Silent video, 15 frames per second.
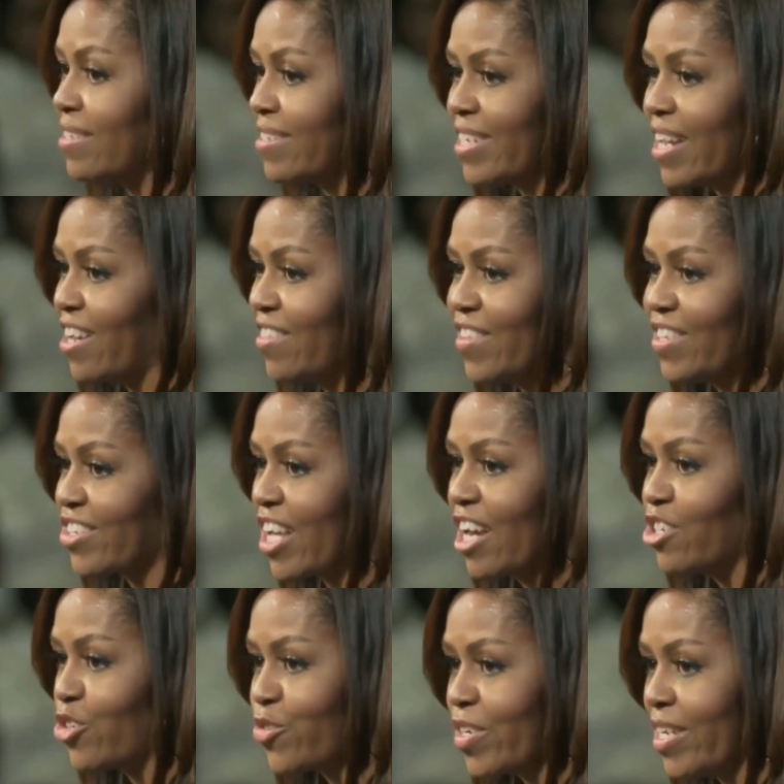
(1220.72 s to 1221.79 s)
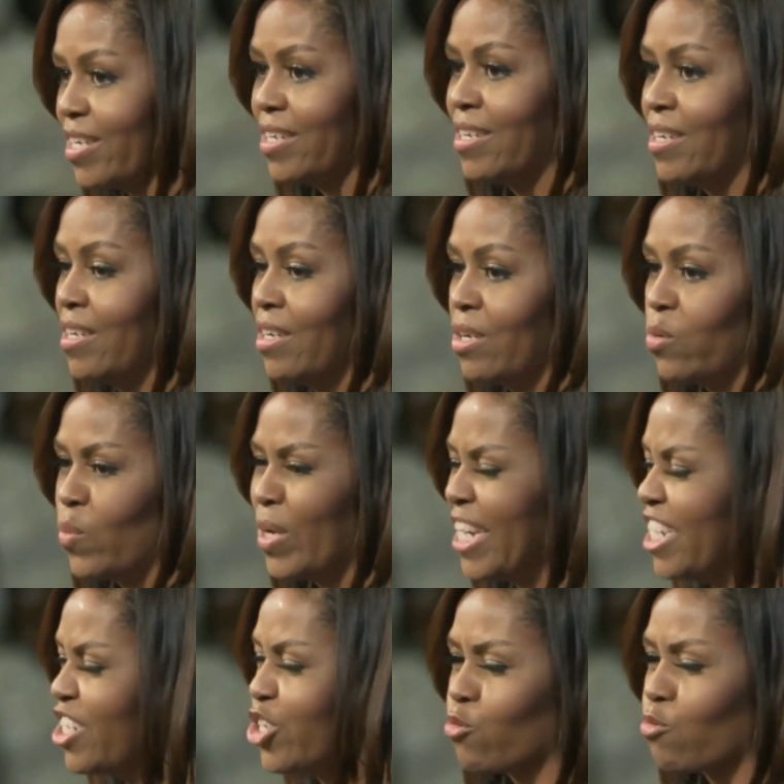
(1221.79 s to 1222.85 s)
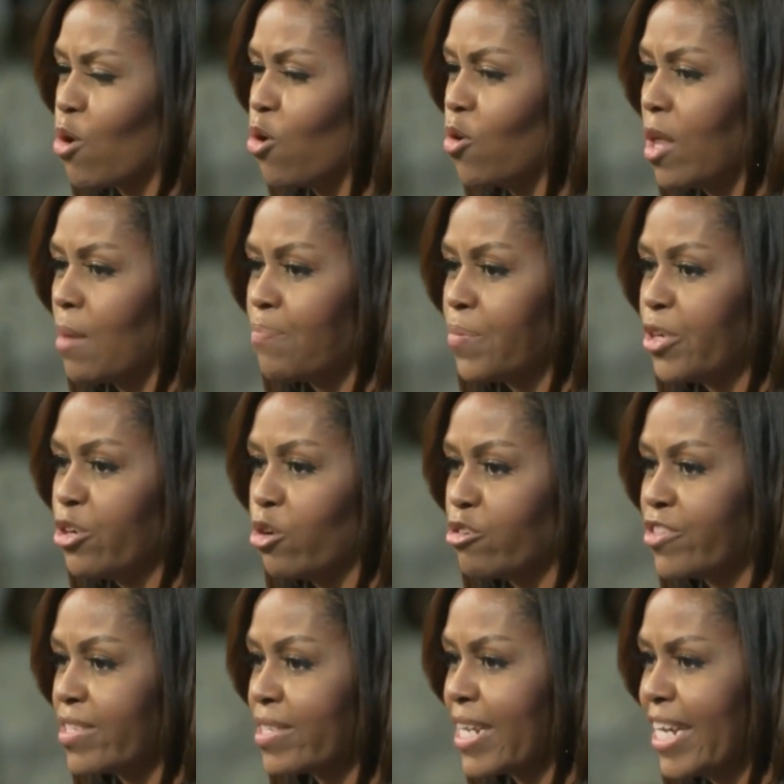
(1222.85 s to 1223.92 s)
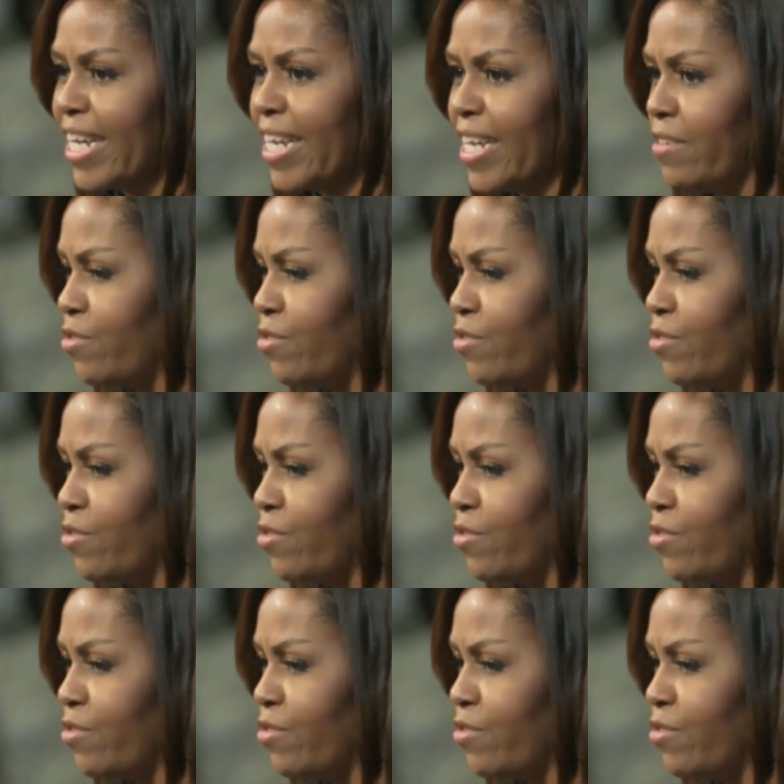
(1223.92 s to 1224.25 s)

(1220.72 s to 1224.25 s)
done in this country. We need you to roll up your sleeves.